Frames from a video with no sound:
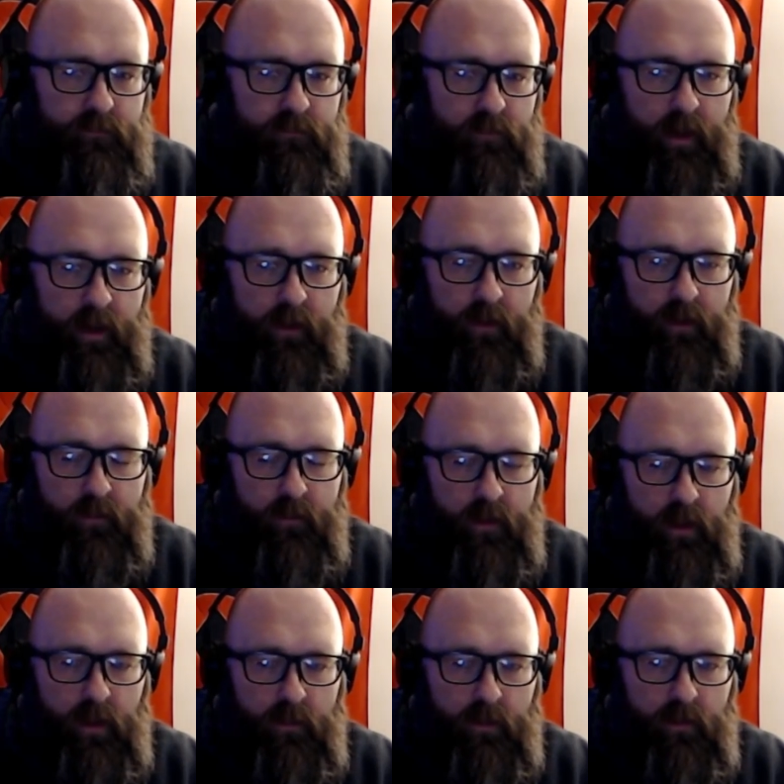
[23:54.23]
readily
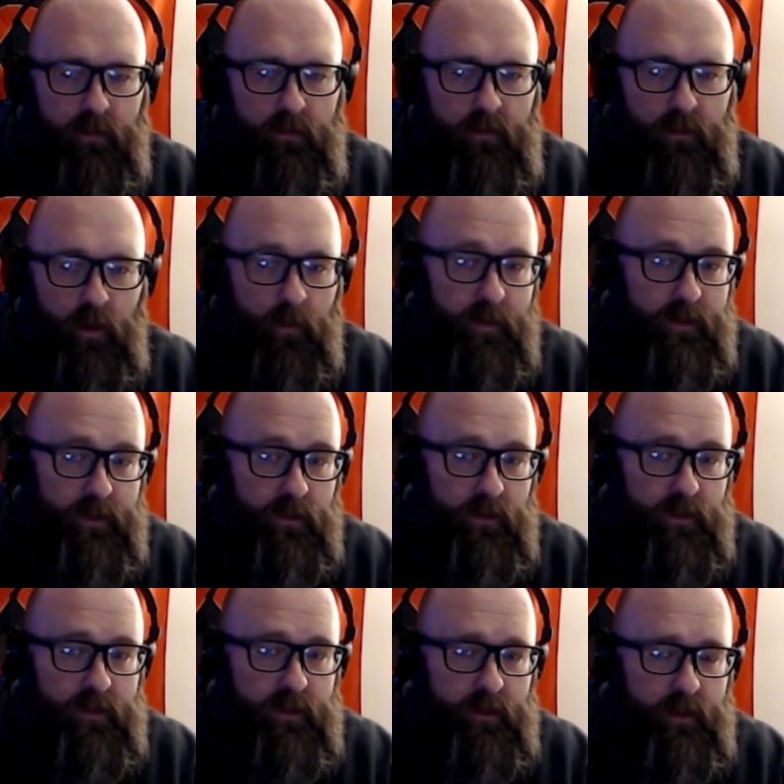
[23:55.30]
available open
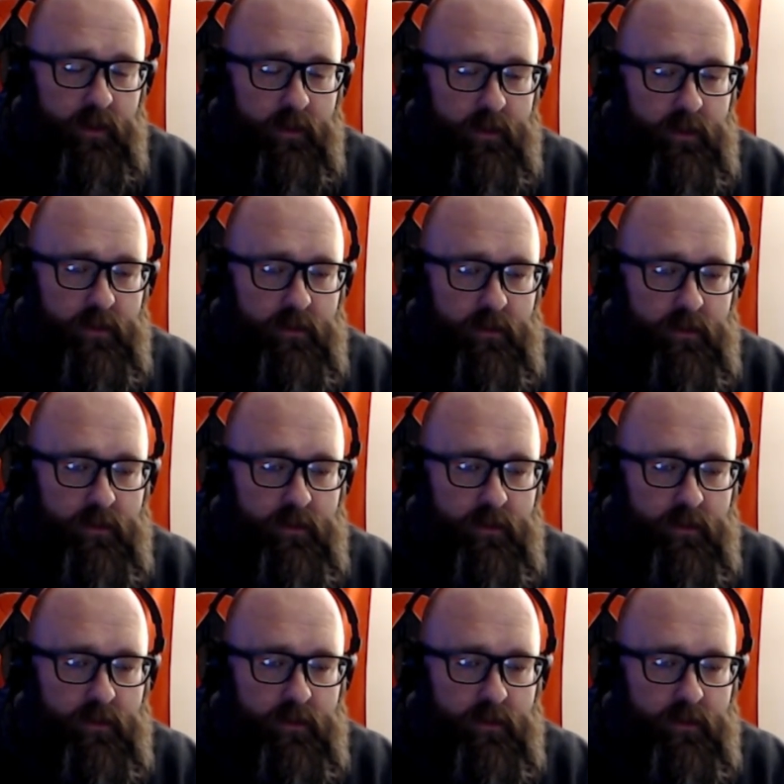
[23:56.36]
source intelligence.